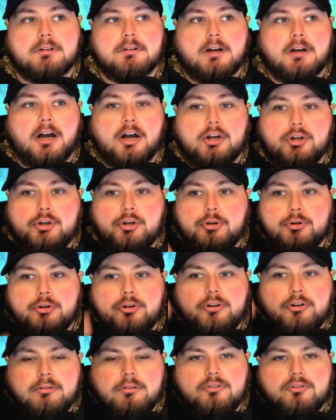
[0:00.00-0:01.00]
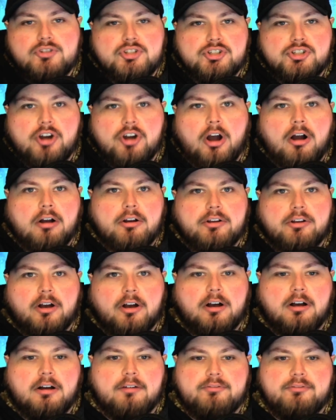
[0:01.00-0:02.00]
a good chunk
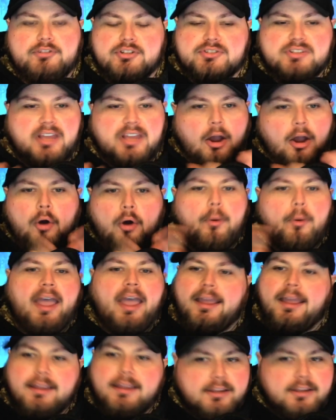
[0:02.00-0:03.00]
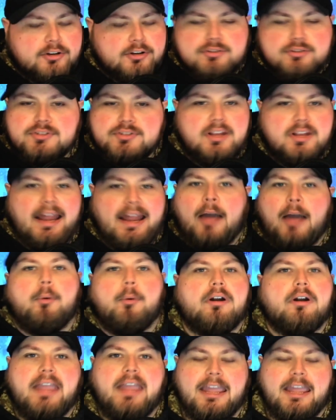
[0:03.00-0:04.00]
of just like, oh, hey, here's an
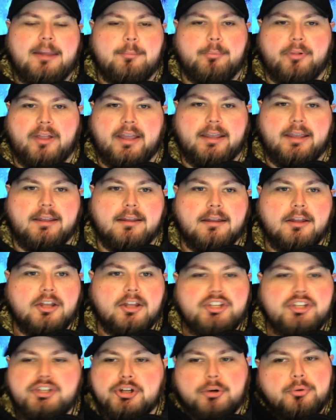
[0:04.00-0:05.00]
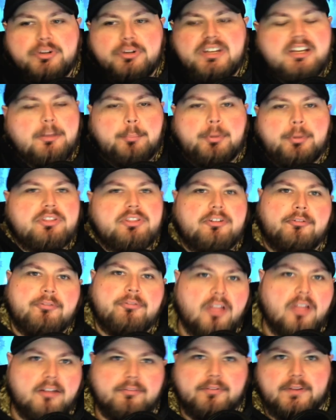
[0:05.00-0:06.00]
hour of gameplay, you don't need to put the
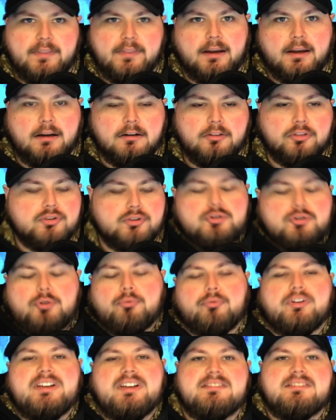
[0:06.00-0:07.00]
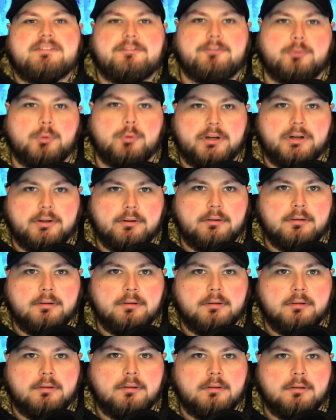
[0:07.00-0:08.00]
fluff in there. There's no reason for it.
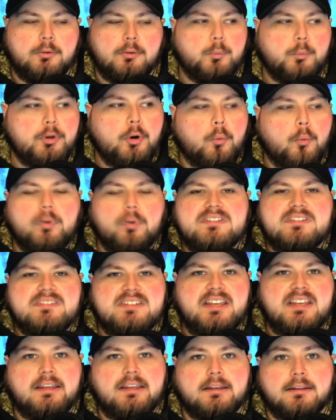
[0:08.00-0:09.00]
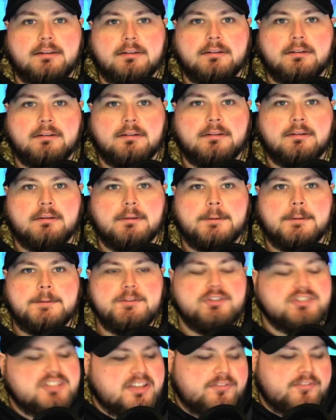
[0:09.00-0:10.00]
We don't want to see it.
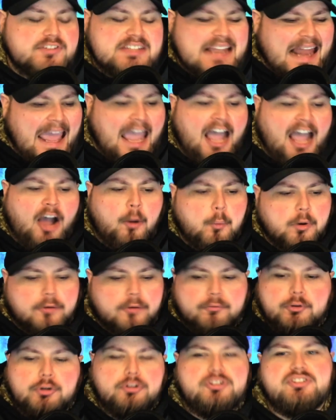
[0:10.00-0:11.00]
Just give us an hour of good